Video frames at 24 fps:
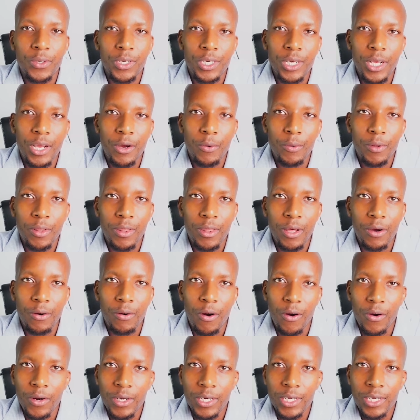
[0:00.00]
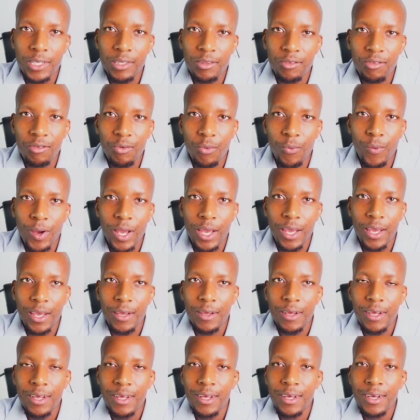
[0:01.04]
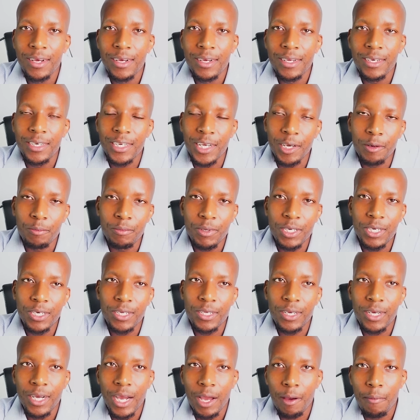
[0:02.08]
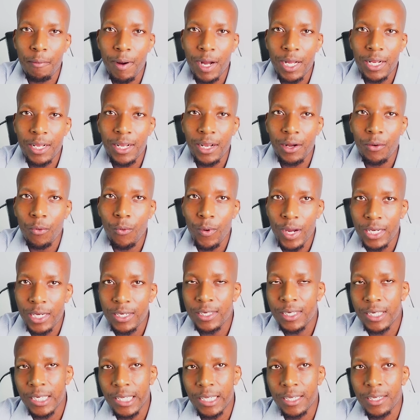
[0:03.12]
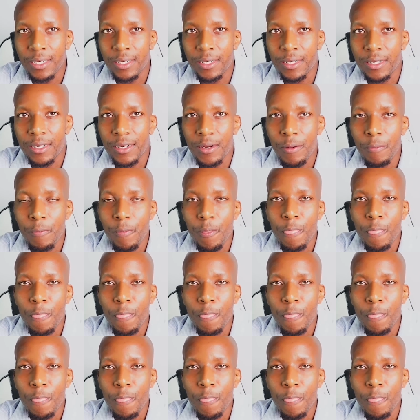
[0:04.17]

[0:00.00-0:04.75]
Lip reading: to share with our audience where DMT Kai Batla went in,